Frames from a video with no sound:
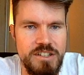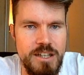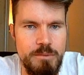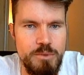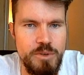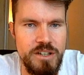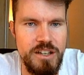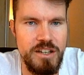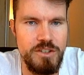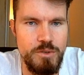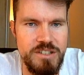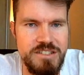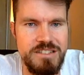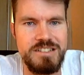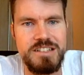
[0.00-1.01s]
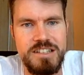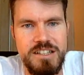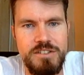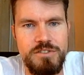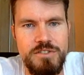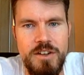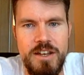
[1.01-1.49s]
example, in the U S D T
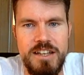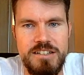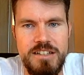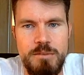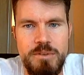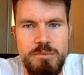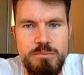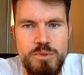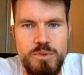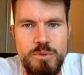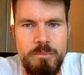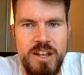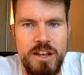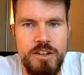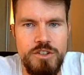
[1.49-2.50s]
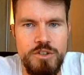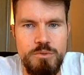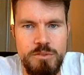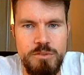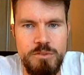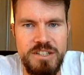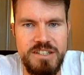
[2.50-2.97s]
E T H S L P pool, you
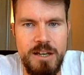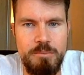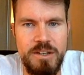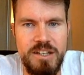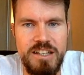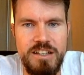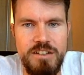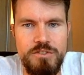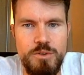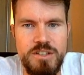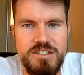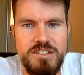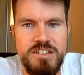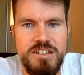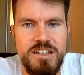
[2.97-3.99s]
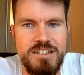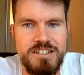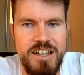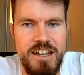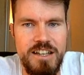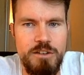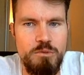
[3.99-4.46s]
would be zapping E T H, U S D T, and
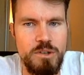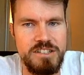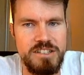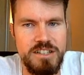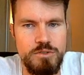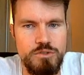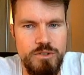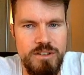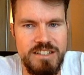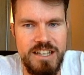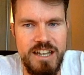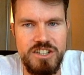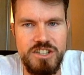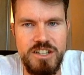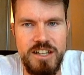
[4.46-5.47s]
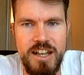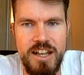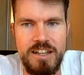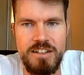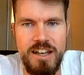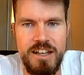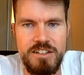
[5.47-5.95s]
D A I in one single transaction, and
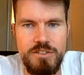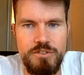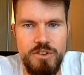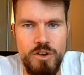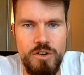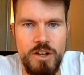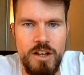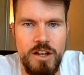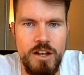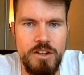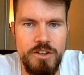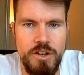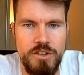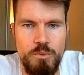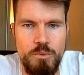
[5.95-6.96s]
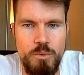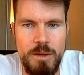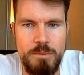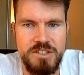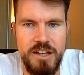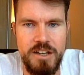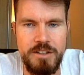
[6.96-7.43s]
at the end you've got the, the
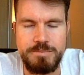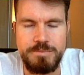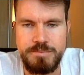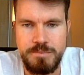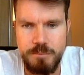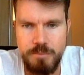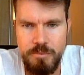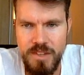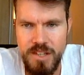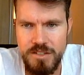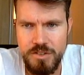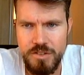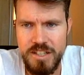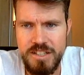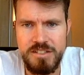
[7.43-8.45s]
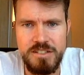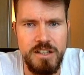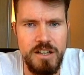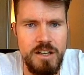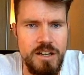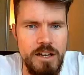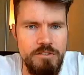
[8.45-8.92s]
website. So
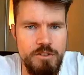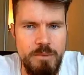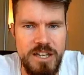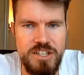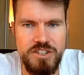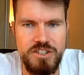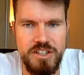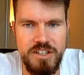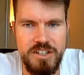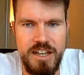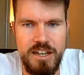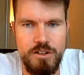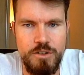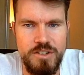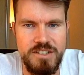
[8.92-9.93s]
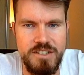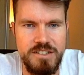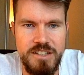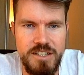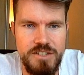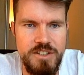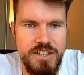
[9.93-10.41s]
this information you can download as a
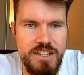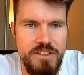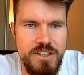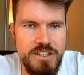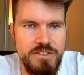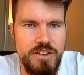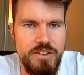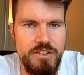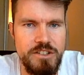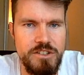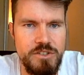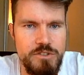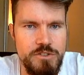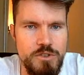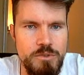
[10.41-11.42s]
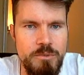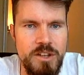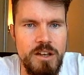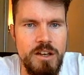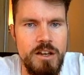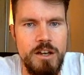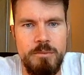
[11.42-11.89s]
C S V, and I think it's very useful,
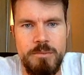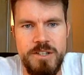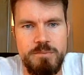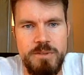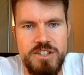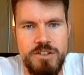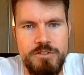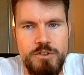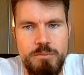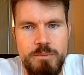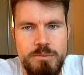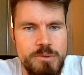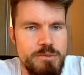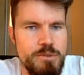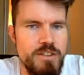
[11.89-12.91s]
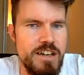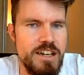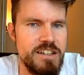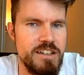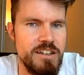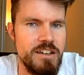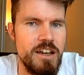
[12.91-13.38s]
um, especially for people
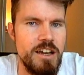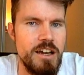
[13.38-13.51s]
providing